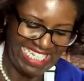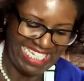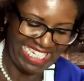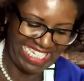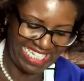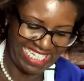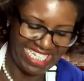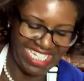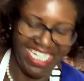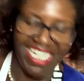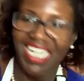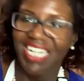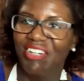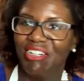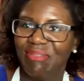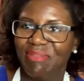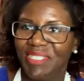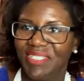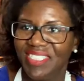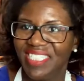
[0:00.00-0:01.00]
Ugh,
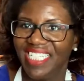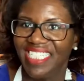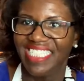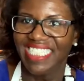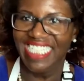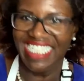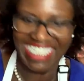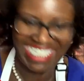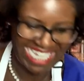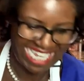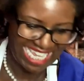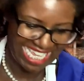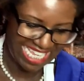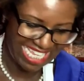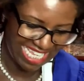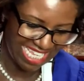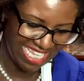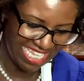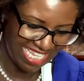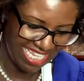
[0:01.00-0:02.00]
crypto says
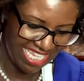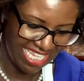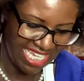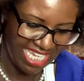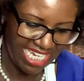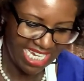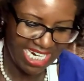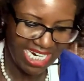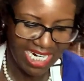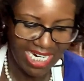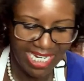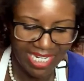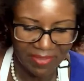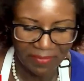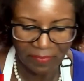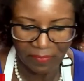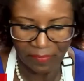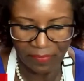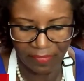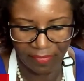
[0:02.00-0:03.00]
today. All right,
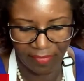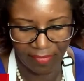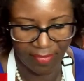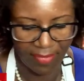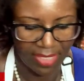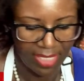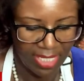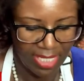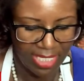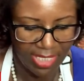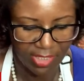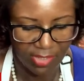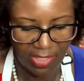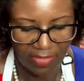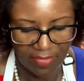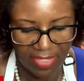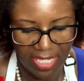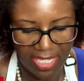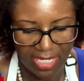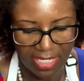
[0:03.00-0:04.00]
so
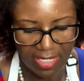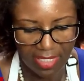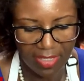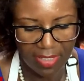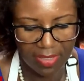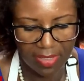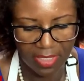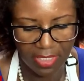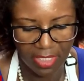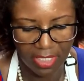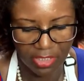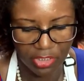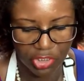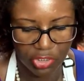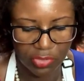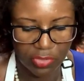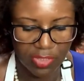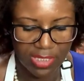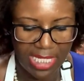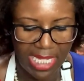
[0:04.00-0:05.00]
I've gotten
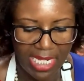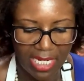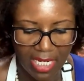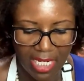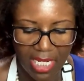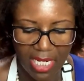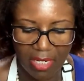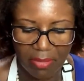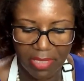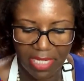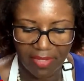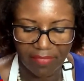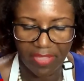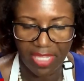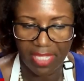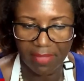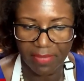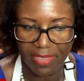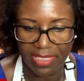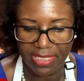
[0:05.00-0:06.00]
juice out of here, but I've
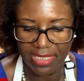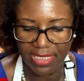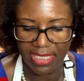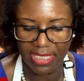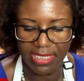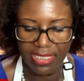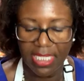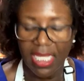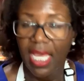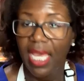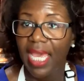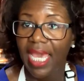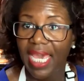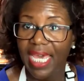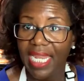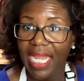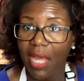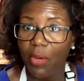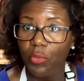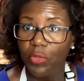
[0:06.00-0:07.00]
kept the seeds
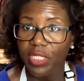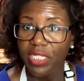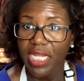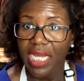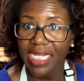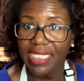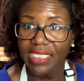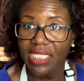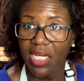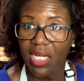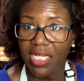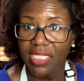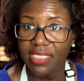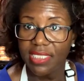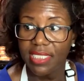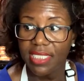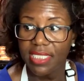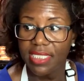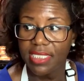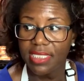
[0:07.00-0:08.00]
and I would not
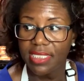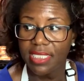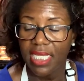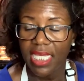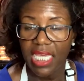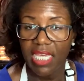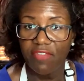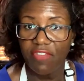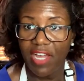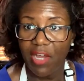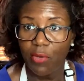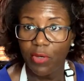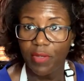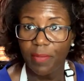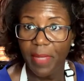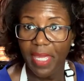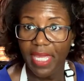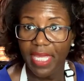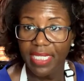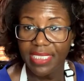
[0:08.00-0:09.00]
toss this. If I
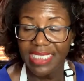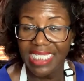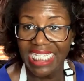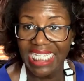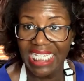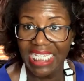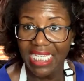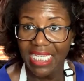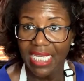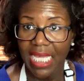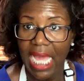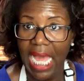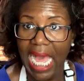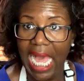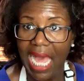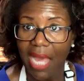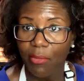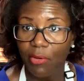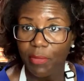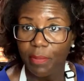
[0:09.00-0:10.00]
would make tea,
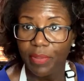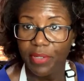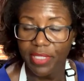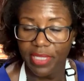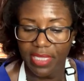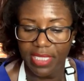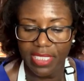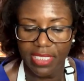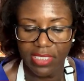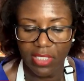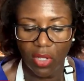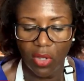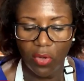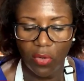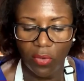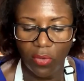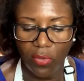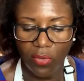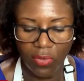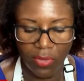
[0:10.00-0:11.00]
I would put this
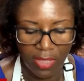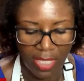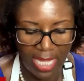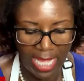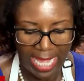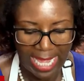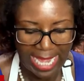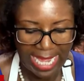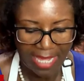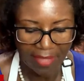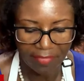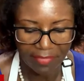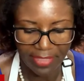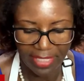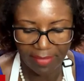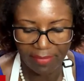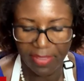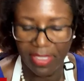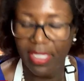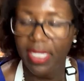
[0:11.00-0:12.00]
whole half
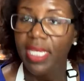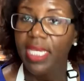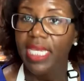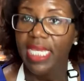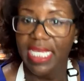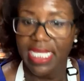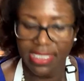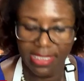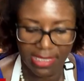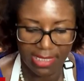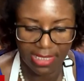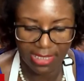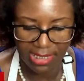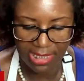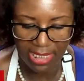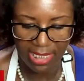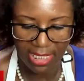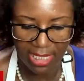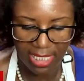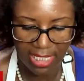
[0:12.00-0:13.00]
lemon into the
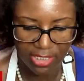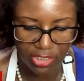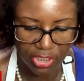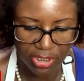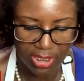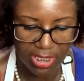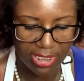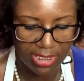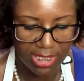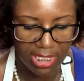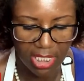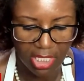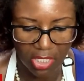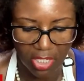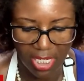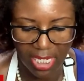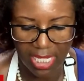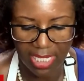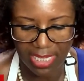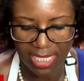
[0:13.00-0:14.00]
tea and just
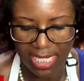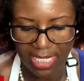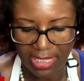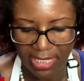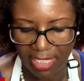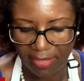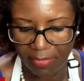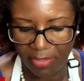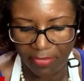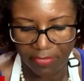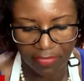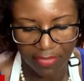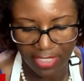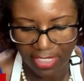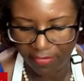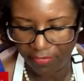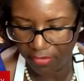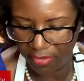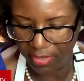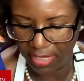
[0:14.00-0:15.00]
continue to get that lemon
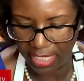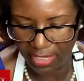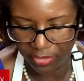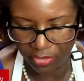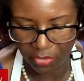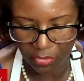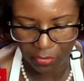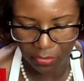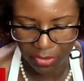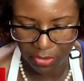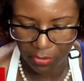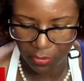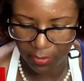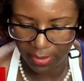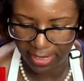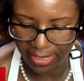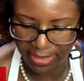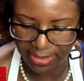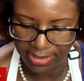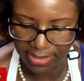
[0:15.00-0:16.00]
flavor. I don't want to
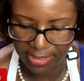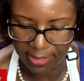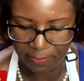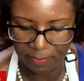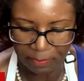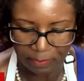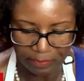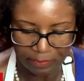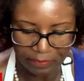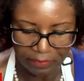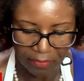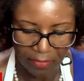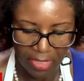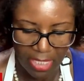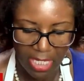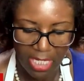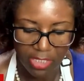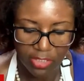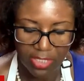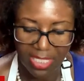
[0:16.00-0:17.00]
waste.
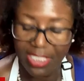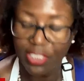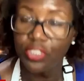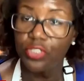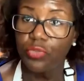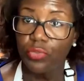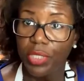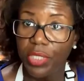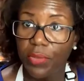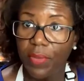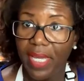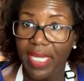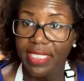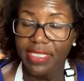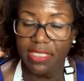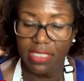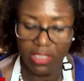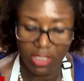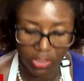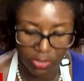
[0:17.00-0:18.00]
So that's three
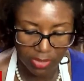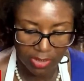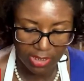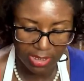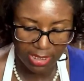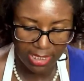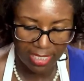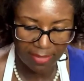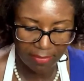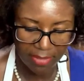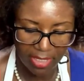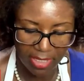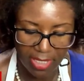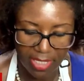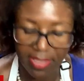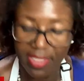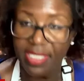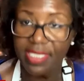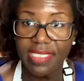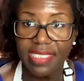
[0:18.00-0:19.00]
ways to use the
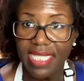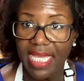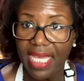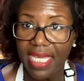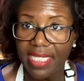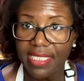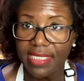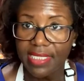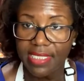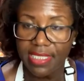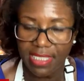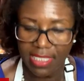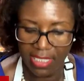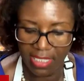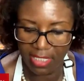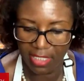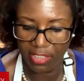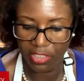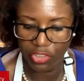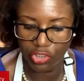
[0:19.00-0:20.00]
lemon, the zest,
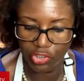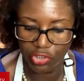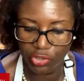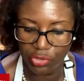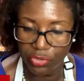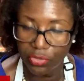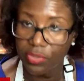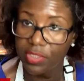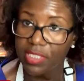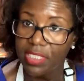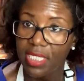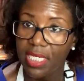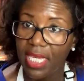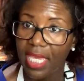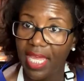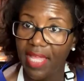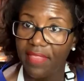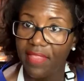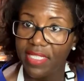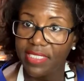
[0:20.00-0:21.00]
the juice,
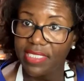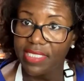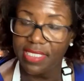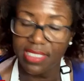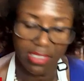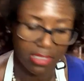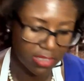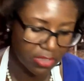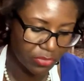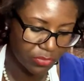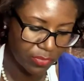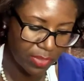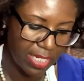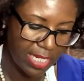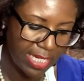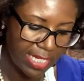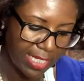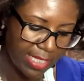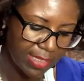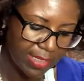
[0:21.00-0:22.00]
and then still the
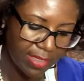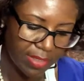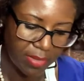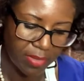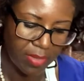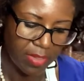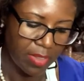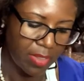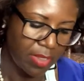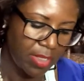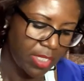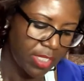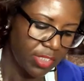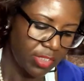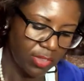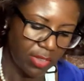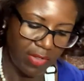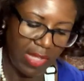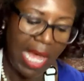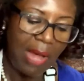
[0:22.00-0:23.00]
rind.
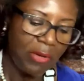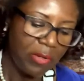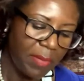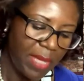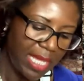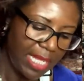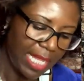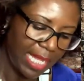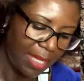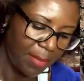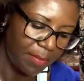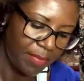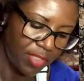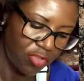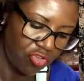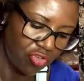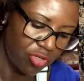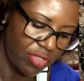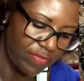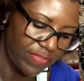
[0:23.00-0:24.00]
So I would make like a
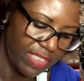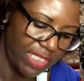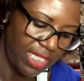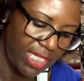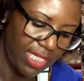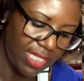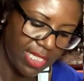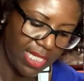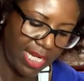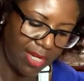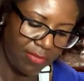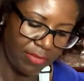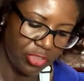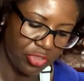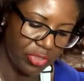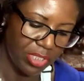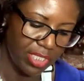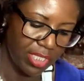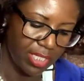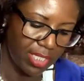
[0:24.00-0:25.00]
pitcher of tea that I would
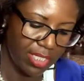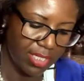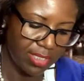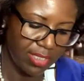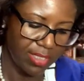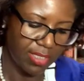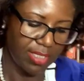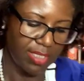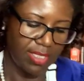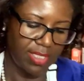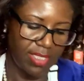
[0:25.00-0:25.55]
drink on.